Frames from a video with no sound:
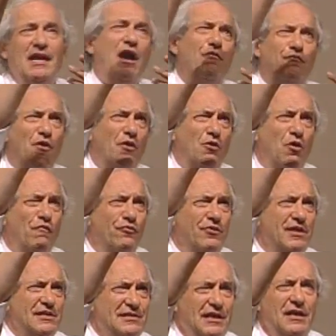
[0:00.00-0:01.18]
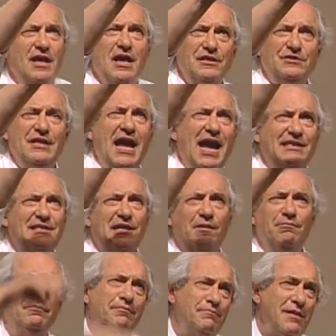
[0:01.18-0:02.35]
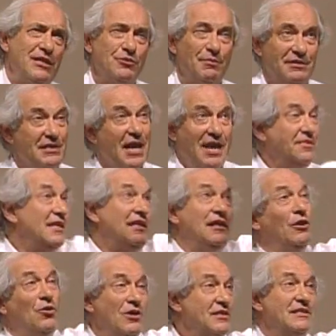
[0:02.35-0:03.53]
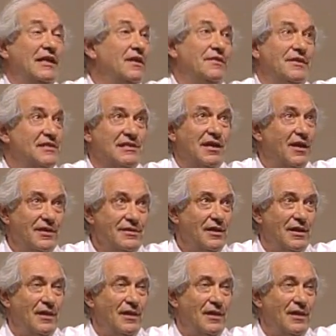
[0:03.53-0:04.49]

How far over it is it? So he had some measurements. And then he lost it in the sun.